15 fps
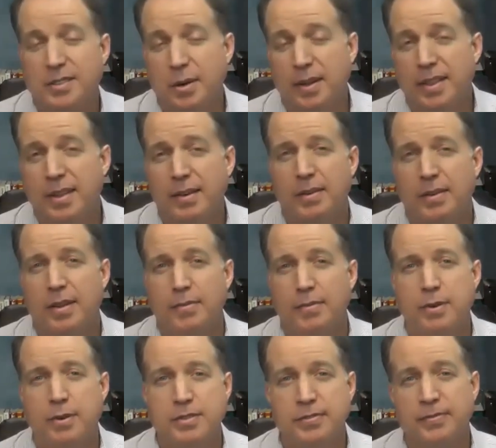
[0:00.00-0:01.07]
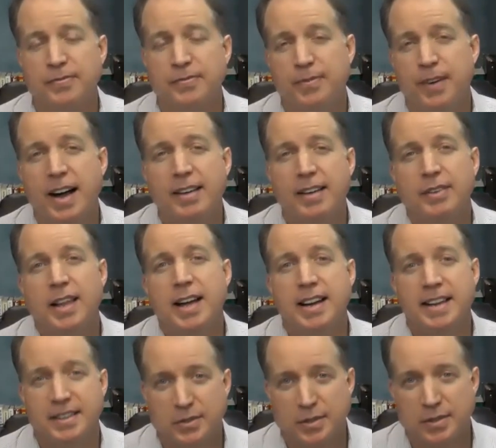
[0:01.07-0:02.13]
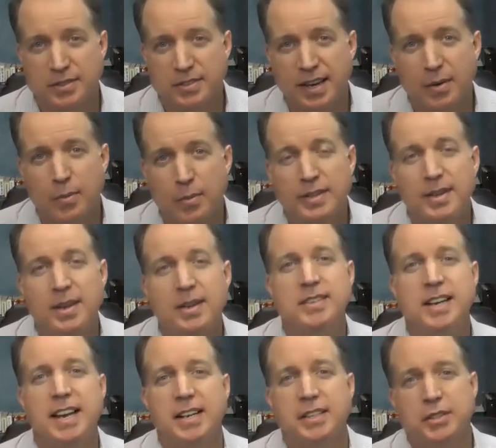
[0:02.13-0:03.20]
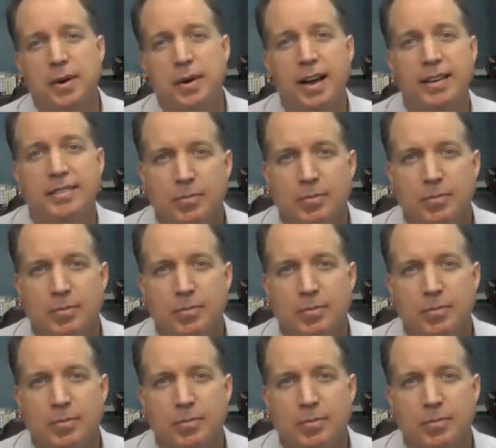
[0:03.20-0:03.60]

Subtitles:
So in the first 5 lines, you say, what does catch your eye?